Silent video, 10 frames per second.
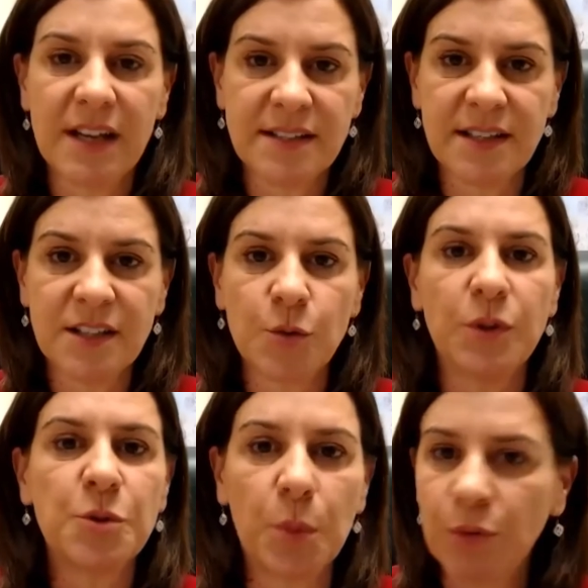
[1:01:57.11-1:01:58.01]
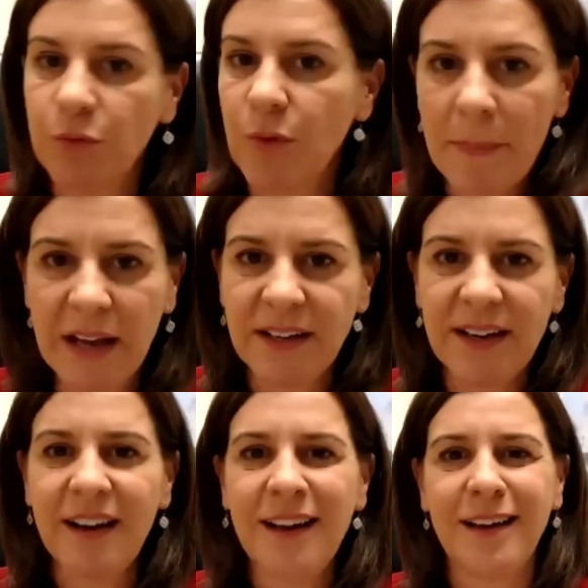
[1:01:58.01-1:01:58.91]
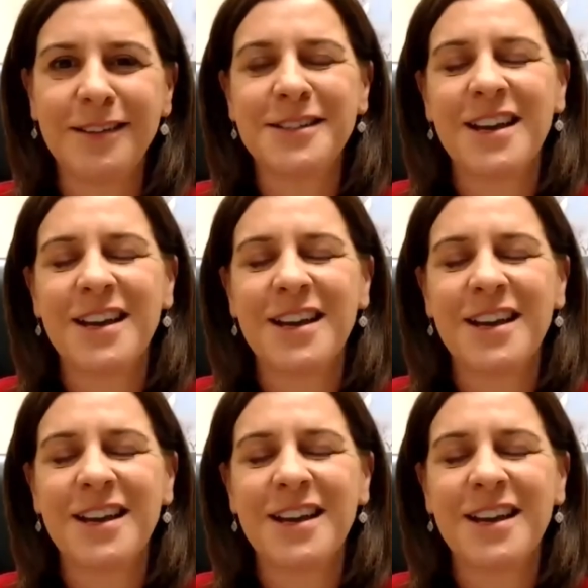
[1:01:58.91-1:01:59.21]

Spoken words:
assets, which will remain in our hands,